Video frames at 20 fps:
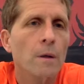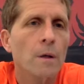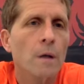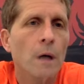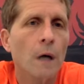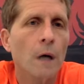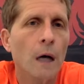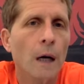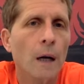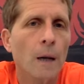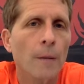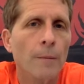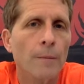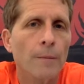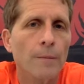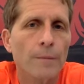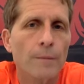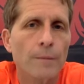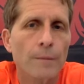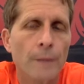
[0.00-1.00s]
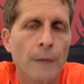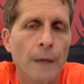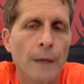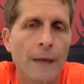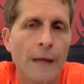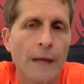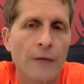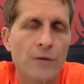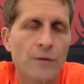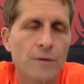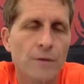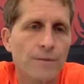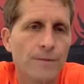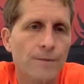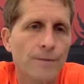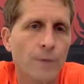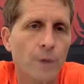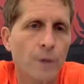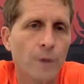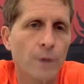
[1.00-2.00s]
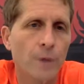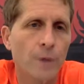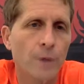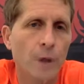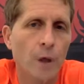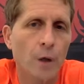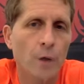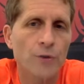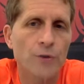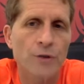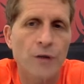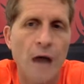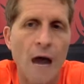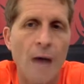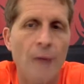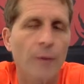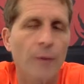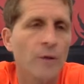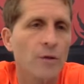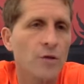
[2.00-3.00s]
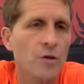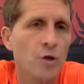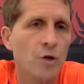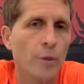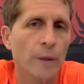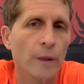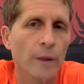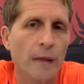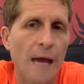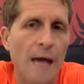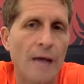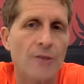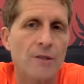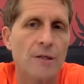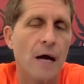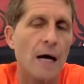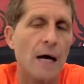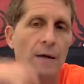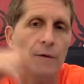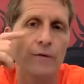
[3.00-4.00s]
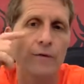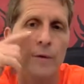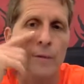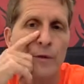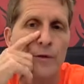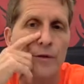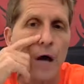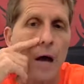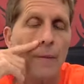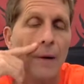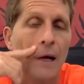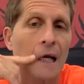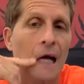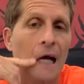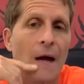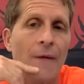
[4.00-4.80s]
And that's, you know, it's time consuming. Last night, from the time I got